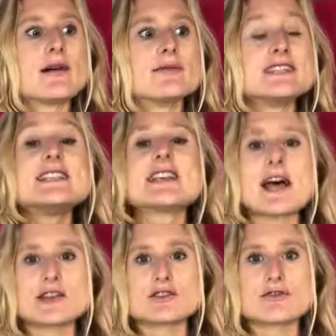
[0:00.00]

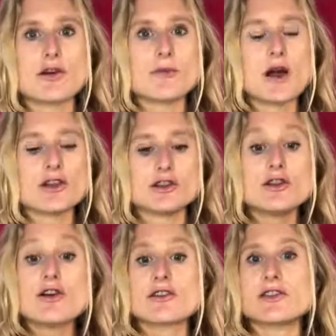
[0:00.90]
detached from how you
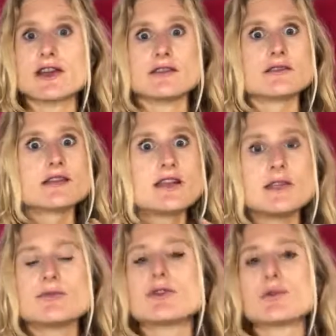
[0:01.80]
look, then
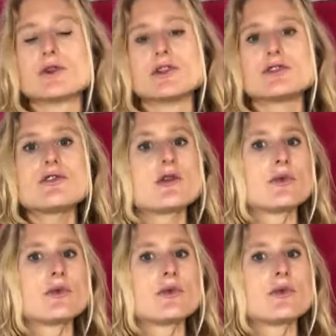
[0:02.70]
keep doing what you're doing.